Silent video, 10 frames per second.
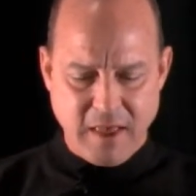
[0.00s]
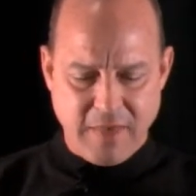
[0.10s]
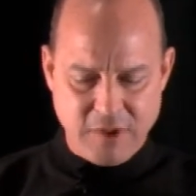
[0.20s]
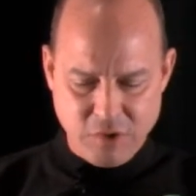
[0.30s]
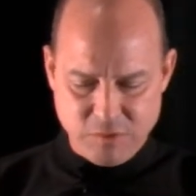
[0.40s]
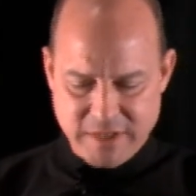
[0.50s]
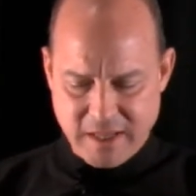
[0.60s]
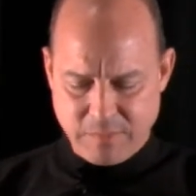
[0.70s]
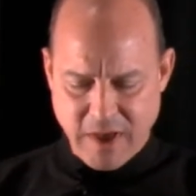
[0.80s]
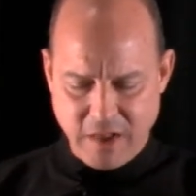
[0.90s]
and then you would
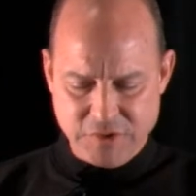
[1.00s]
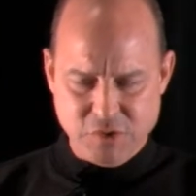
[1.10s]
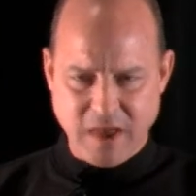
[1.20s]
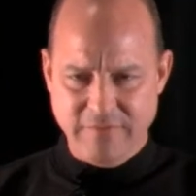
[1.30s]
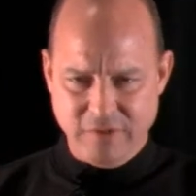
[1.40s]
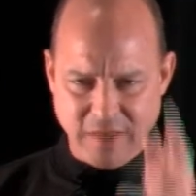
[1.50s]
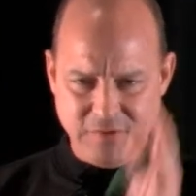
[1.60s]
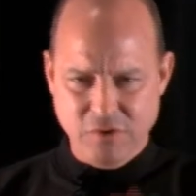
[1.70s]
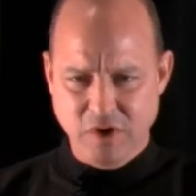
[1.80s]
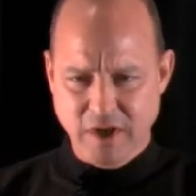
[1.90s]
take the pile that you have
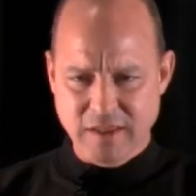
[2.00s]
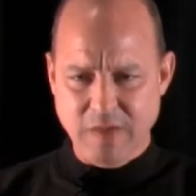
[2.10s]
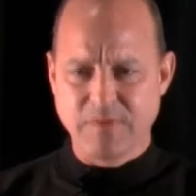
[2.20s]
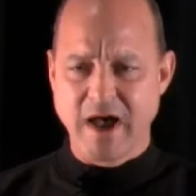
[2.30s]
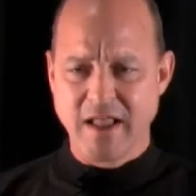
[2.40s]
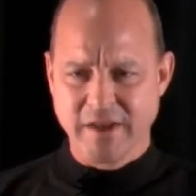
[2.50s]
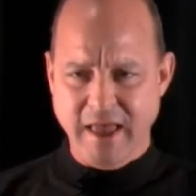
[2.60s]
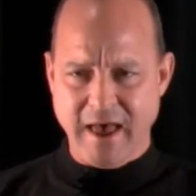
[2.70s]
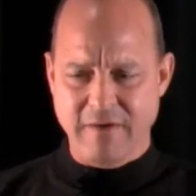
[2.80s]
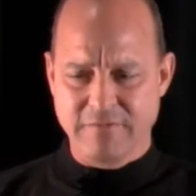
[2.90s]
left and you cut that pile in
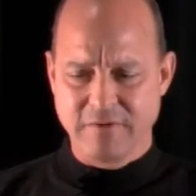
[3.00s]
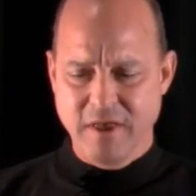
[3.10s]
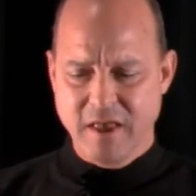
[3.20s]
half.